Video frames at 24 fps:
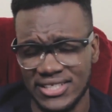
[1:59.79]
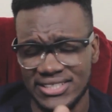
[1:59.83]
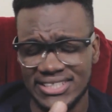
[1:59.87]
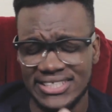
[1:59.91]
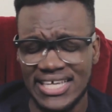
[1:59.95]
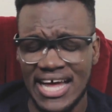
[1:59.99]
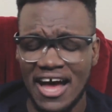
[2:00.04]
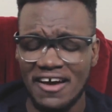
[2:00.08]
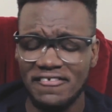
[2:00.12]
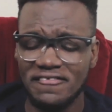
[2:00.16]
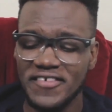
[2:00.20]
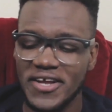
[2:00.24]
to the
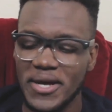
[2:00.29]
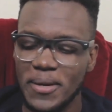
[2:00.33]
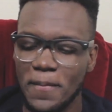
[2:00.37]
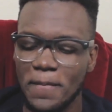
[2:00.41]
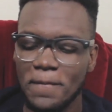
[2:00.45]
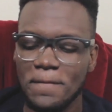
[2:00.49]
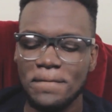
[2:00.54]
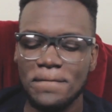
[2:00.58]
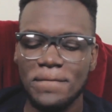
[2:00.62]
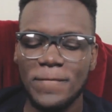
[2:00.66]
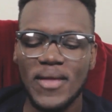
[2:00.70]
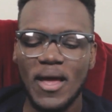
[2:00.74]
staff
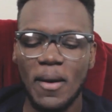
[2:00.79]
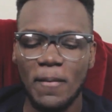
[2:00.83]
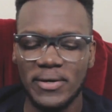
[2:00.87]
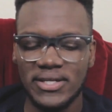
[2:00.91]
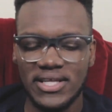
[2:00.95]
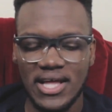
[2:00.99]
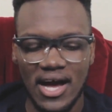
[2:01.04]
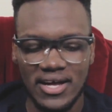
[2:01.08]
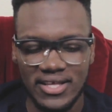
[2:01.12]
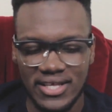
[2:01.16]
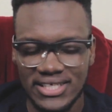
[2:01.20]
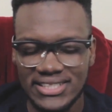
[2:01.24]
them. I
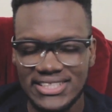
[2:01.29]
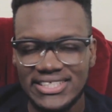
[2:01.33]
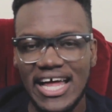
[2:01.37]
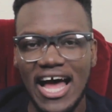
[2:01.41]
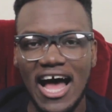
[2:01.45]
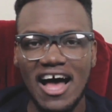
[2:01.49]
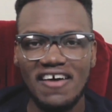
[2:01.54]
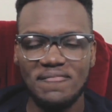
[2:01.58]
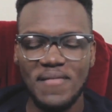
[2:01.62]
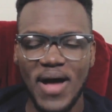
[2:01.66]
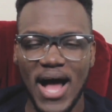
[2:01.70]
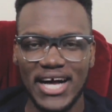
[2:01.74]
talked to the
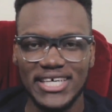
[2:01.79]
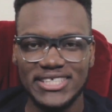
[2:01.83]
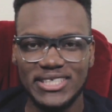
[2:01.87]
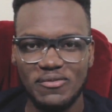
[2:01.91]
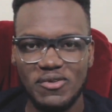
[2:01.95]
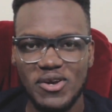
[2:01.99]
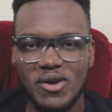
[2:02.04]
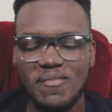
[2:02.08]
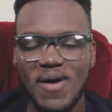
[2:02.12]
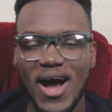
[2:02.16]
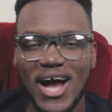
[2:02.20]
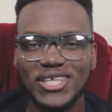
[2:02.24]
staff, I asked
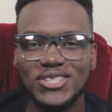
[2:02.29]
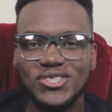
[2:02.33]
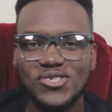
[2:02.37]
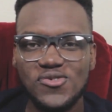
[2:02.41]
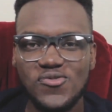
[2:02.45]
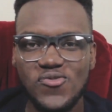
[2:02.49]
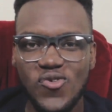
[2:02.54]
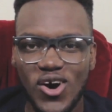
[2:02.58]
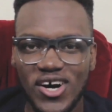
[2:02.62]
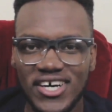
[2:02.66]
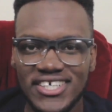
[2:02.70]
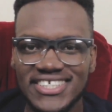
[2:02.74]
them where the
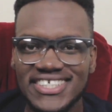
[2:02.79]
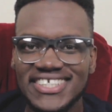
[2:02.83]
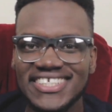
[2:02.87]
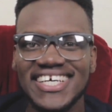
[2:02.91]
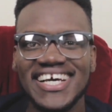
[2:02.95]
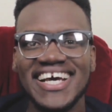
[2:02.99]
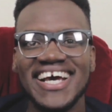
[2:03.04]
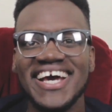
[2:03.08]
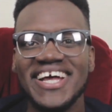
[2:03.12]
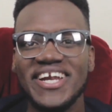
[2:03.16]
bathroom was.